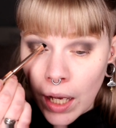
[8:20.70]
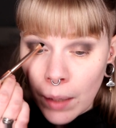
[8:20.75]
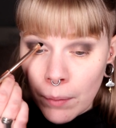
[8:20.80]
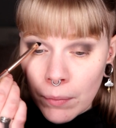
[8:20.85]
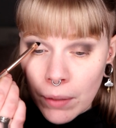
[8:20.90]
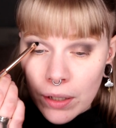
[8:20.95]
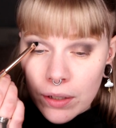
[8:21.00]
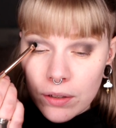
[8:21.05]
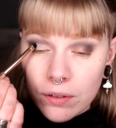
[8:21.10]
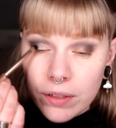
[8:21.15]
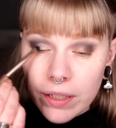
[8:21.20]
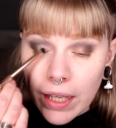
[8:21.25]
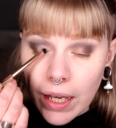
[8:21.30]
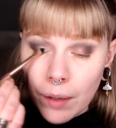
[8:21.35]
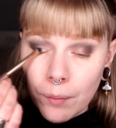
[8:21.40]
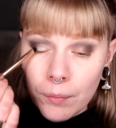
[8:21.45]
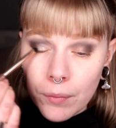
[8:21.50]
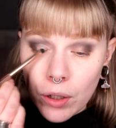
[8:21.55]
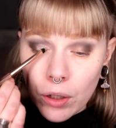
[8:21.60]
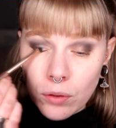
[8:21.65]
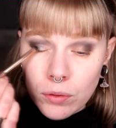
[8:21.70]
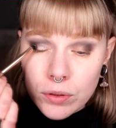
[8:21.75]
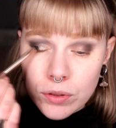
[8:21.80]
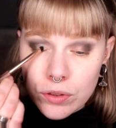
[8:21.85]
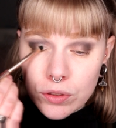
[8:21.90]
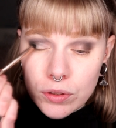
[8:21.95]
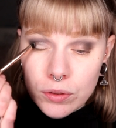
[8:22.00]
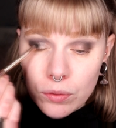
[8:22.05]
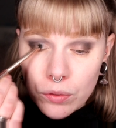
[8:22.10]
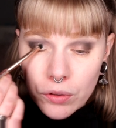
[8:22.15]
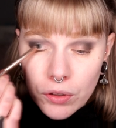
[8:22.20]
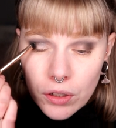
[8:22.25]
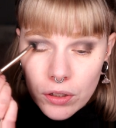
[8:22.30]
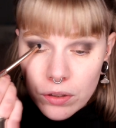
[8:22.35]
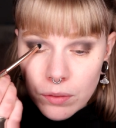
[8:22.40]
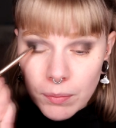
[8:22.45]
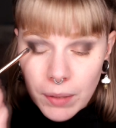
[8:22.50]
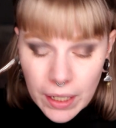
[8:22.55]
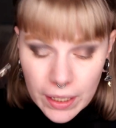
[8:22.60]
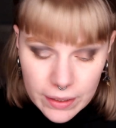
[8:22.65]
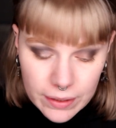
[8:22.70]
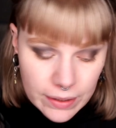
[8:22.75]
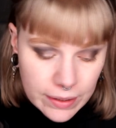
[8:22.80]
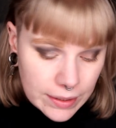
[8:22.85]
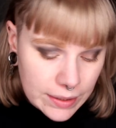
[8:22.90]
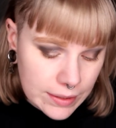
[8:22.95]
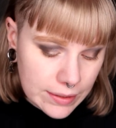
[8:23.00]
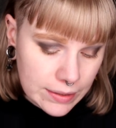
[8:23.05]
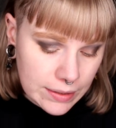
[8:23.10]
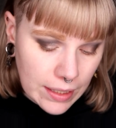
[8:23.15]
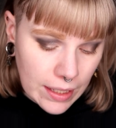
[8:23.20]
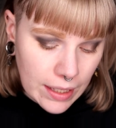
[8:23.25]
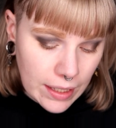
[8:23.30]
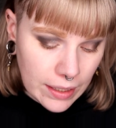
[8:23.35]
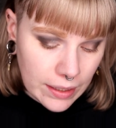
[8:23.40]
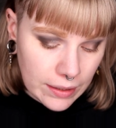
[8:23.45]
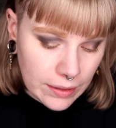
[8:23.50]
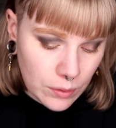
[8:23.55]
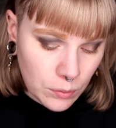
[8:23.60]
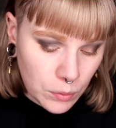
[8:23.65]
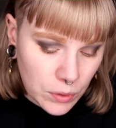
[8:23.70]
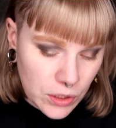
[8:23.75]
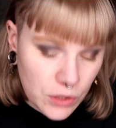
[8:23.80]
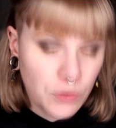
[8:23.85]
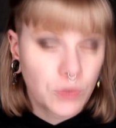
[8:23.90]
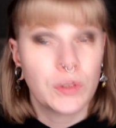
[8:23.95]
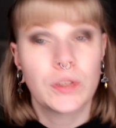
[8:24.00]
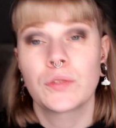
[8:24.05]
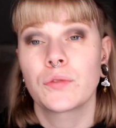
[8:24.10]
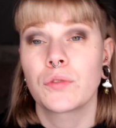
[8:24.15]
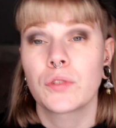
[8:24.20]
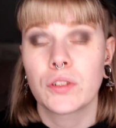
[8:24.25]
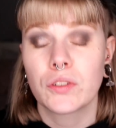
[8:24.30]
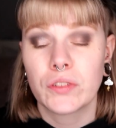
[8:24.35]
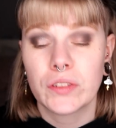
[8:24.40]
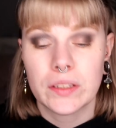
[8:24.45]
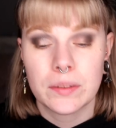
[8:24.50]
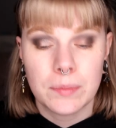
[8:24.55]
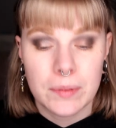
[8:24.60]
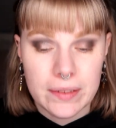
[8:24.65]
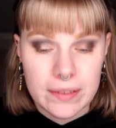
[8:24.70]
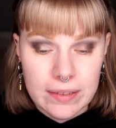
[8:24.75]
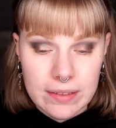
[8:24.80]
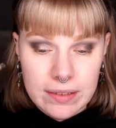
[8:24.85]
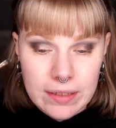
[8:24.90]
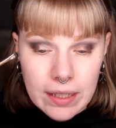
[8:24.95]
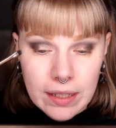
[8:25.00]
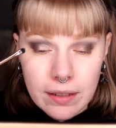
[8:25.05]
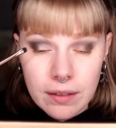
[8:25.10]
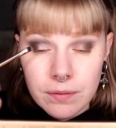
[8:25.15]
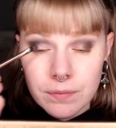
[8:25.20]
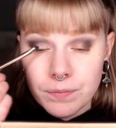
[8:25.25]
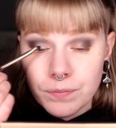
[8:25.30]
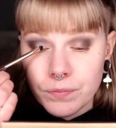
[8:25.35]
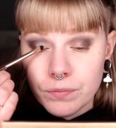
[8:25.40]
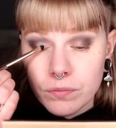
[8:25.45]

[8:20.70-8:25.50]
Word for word: I'm like, okay, I'm going to not buy this and wish for it for Christmas instead.